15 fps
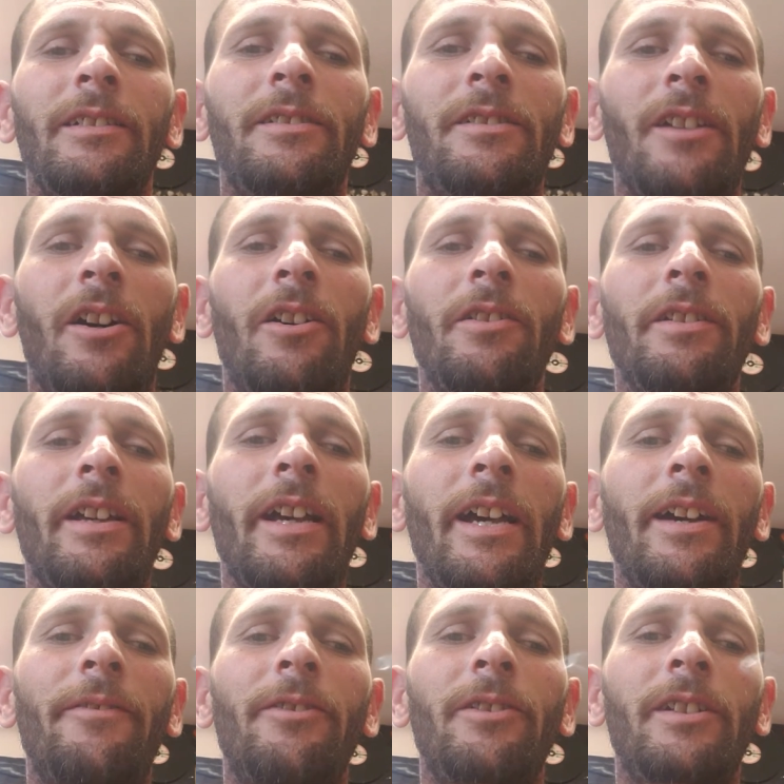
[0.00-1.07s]
Don't
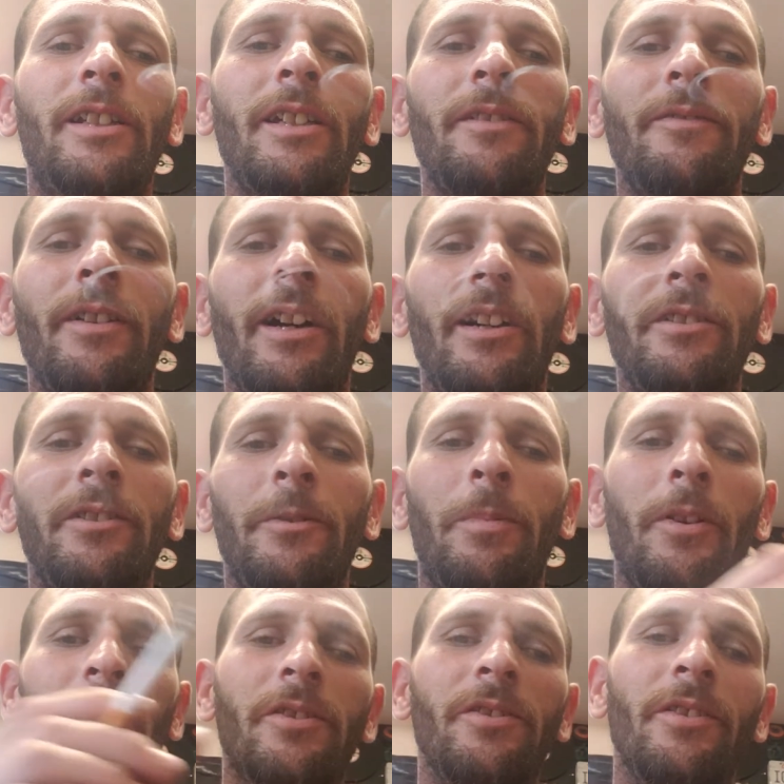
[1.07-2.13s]
ever give out your
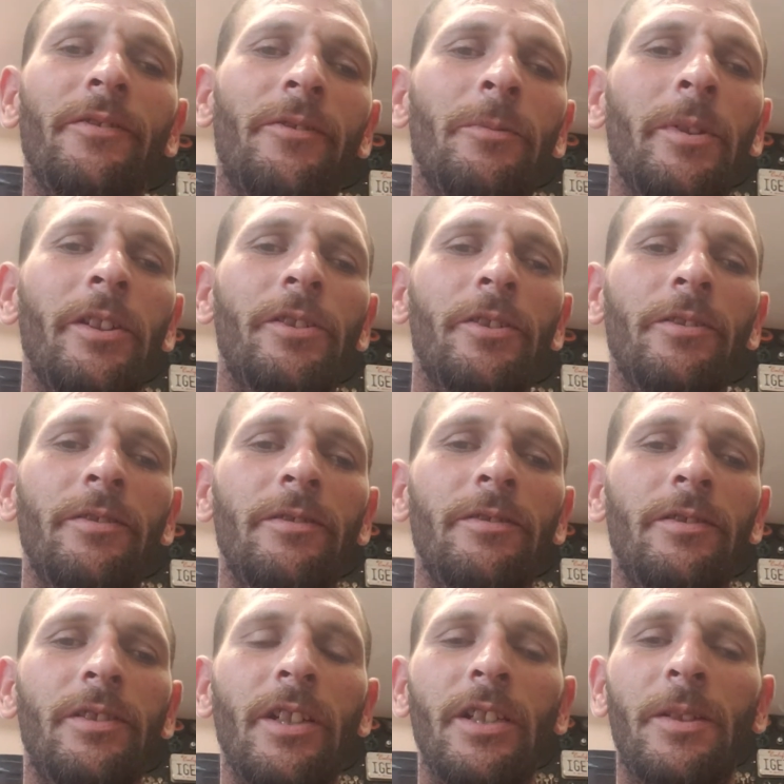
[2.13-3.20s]
personal information.
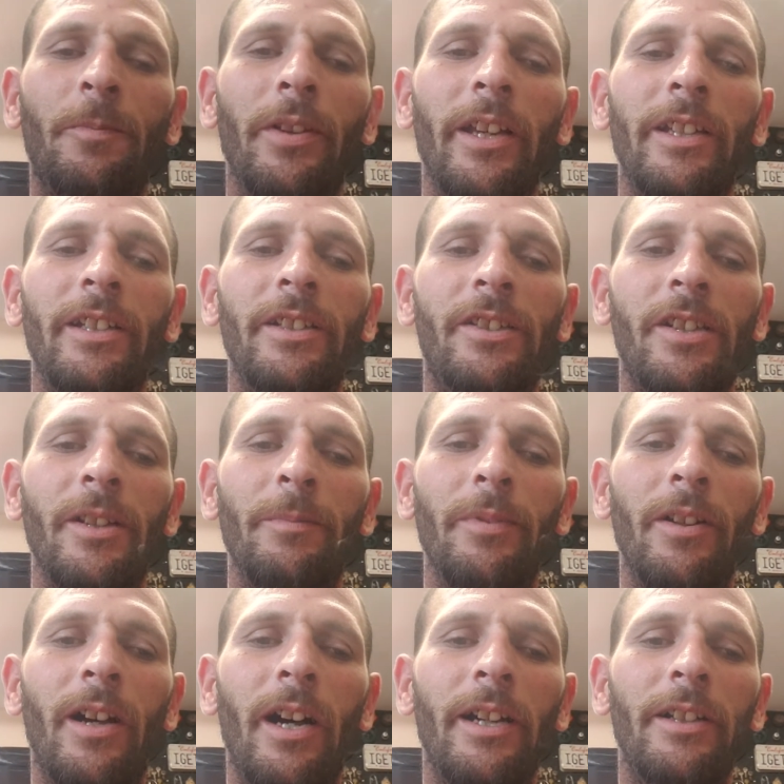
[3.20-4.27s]
Just plain and
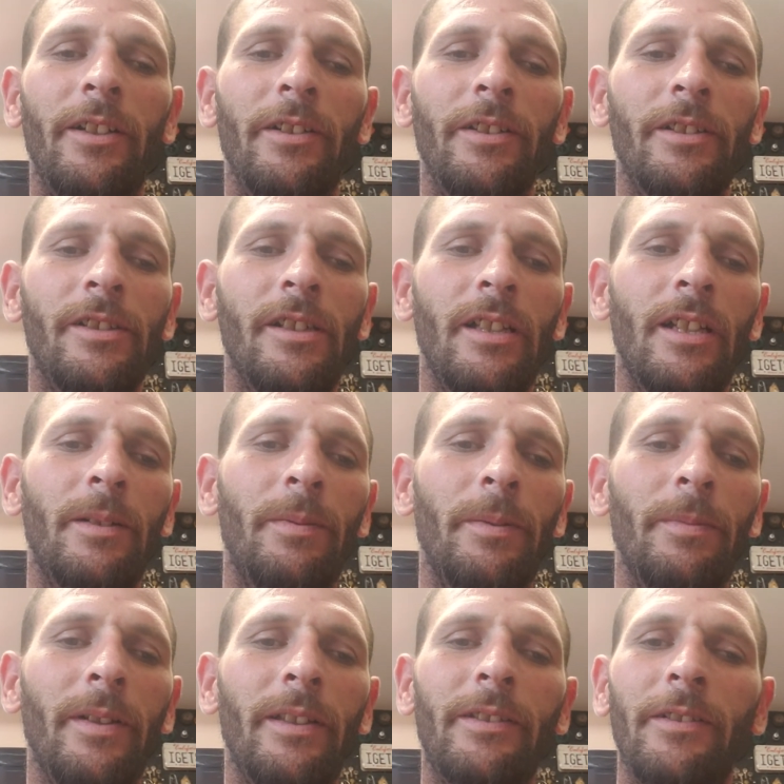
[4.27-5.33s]
simple. I know there's a lot of
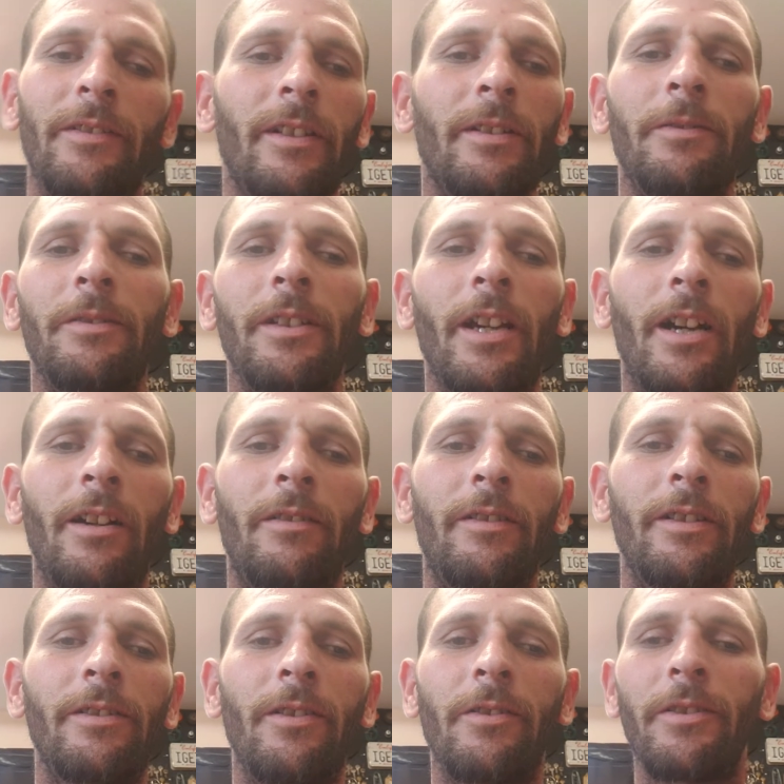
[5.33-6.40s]
people out there like, oh yeah, I
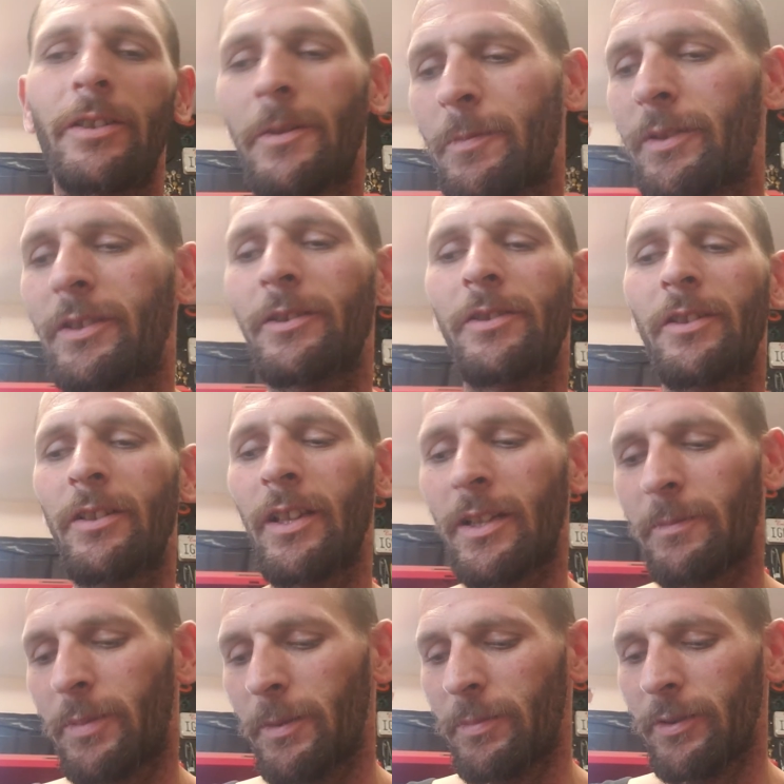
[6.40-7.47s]
already know this. But there's a lot
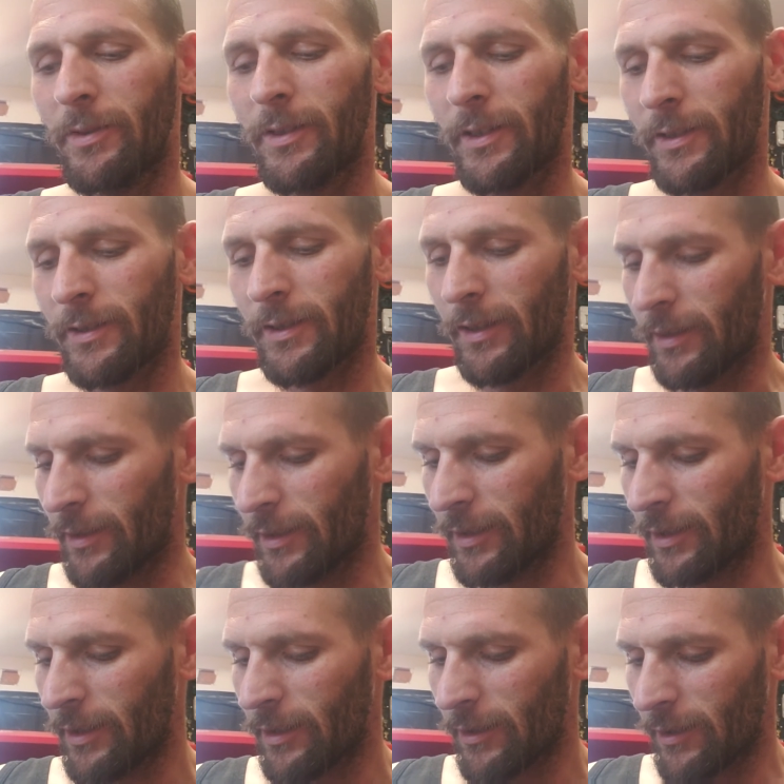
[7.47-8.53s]
of people that
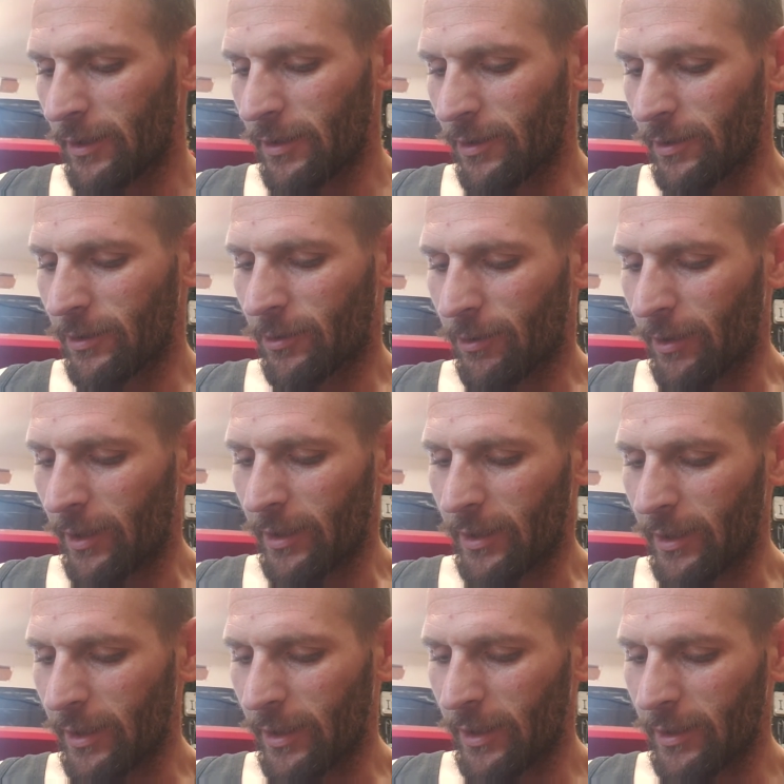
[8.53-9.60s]
are easily
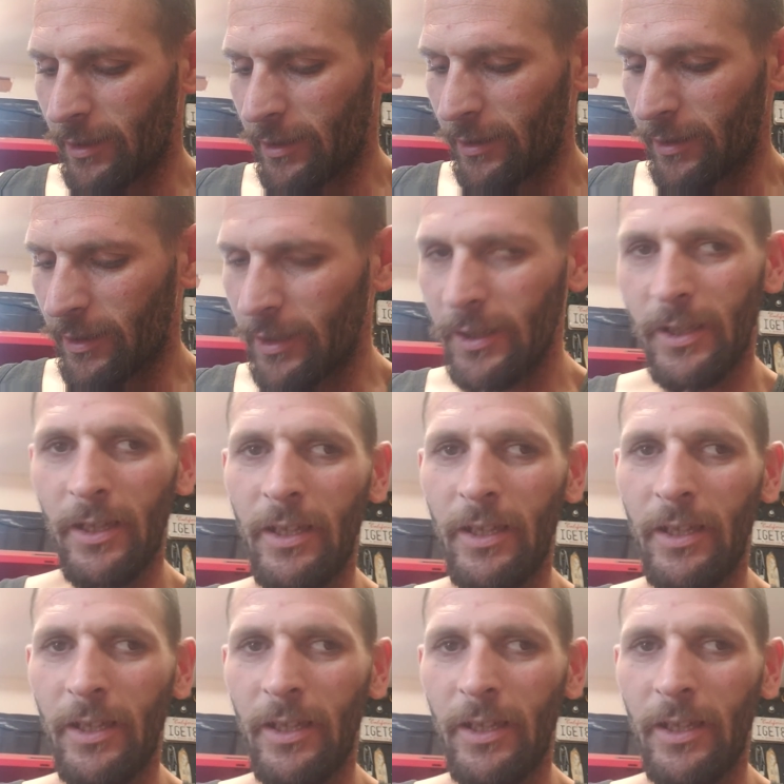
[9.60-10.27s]
tricked. And these